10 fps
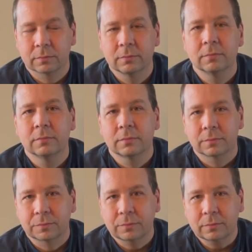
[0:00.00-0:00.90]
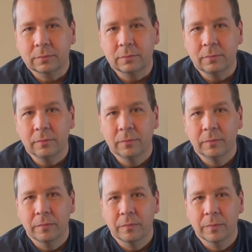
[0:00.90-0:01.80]
for our wonderful country.
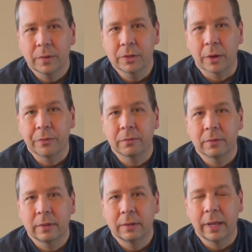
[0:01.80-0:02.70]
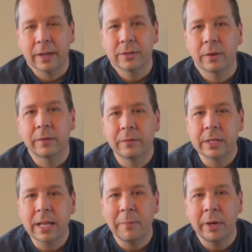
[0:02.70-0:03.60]
So thank you. Yeah. So
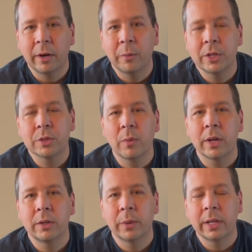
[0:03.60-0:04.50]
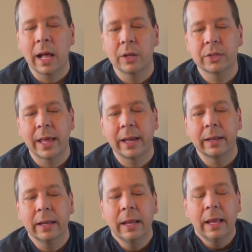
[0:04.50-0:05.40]
this time of year, we just wanted to acknowledge
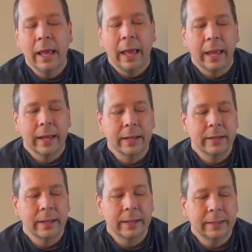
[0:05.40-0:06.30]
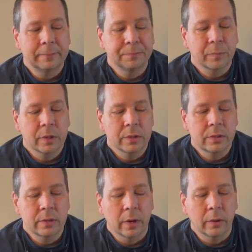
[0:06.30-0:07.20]
that, and
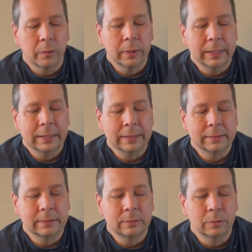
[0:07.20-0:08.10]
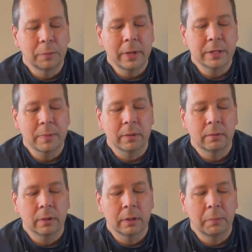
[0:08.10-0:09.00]
so. Reuben has been
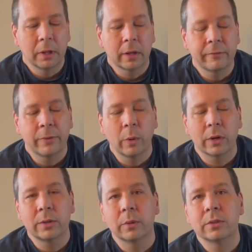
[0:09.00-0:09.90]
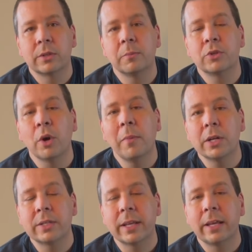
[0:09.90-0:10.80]
looking forward to it so
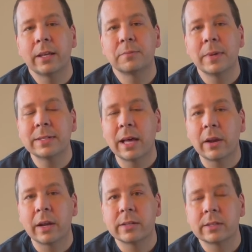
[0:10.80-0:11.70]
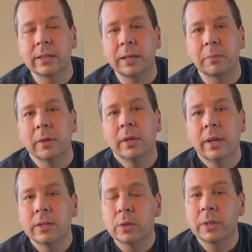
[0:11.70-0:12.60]
much that he has missed out on his sleep.
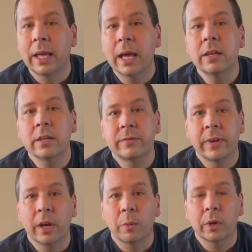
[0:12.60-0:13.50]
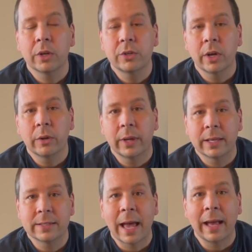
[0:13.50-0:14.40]
So at the end of this video, we're going to show you
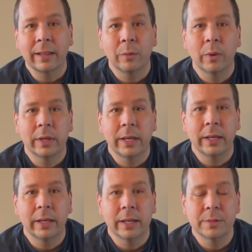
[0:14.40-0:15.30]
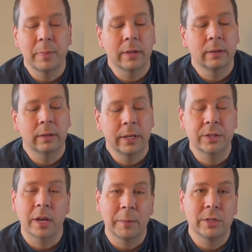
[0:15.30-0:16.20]
exactly what he's going to